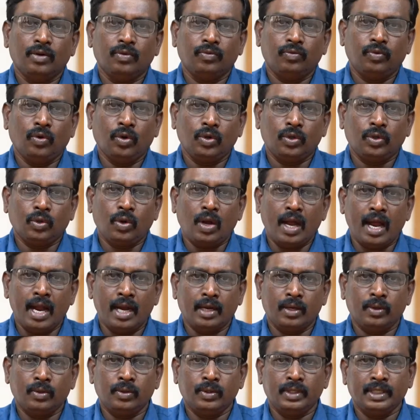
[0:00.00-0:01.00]

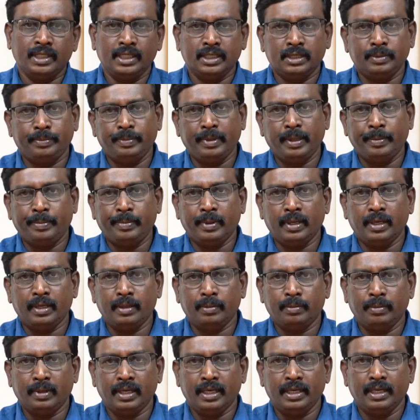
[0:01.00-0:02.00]
Photoanode is
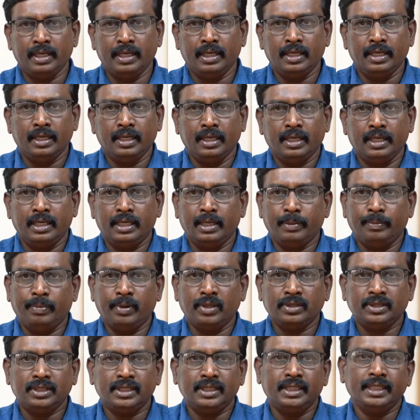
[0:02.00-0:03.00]
prepared by
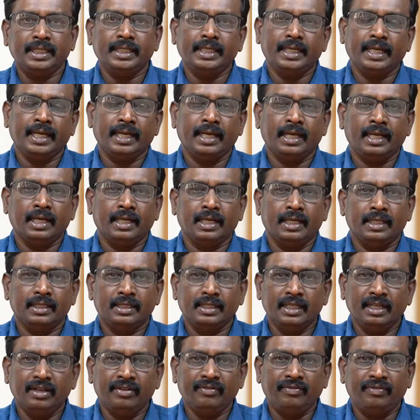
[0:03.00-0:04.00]
depositing a
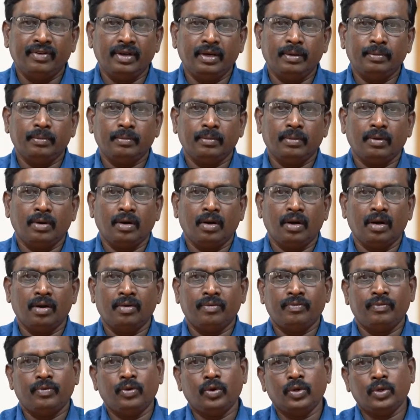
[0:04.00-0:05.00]
thin film
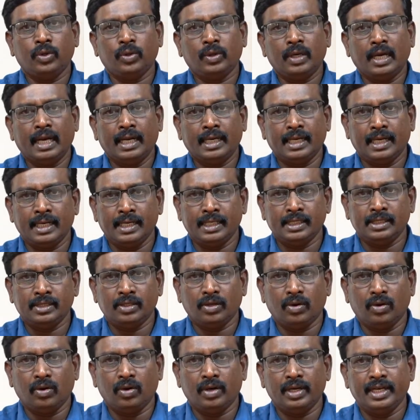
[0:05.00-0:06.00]
of photocatalyst
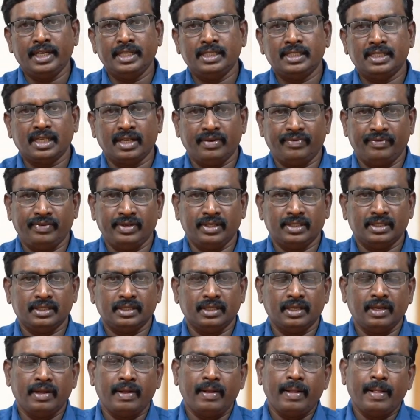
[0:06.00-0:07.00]
on its surface.
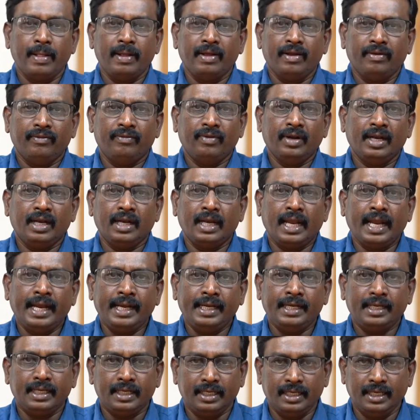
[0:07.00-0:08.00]
When light
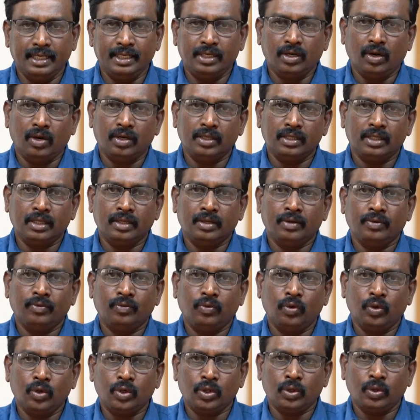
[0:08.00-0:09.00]
hit on the
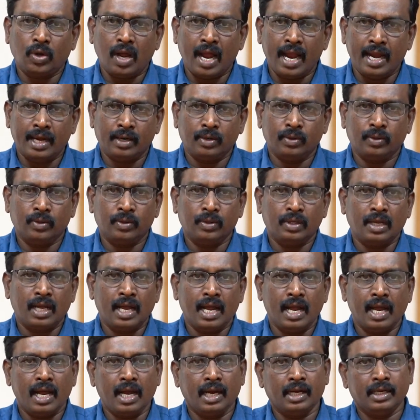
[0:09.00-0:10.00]
photoanode,
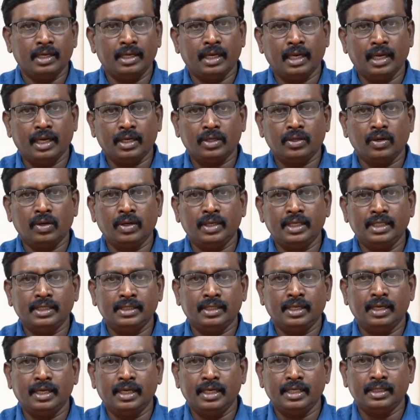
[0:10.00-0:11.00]
an electron is
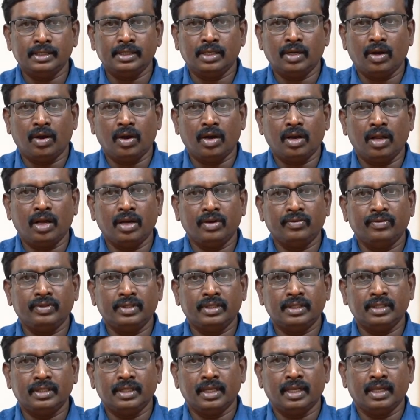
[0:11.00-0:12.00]
released along
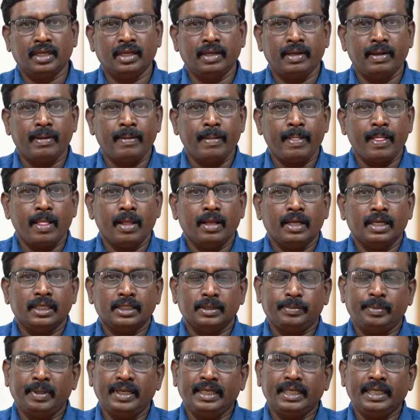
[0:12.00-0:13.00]
with the
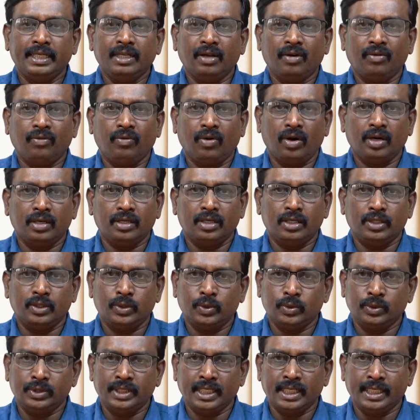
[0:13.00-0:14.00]
splitting of water to
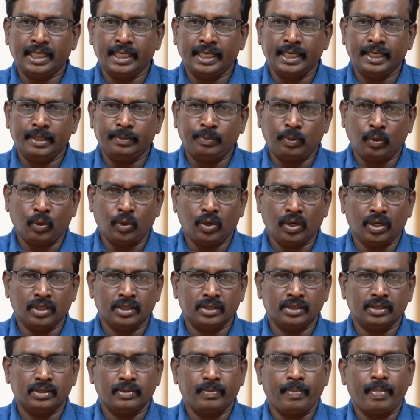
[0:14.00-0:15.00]
generate protons.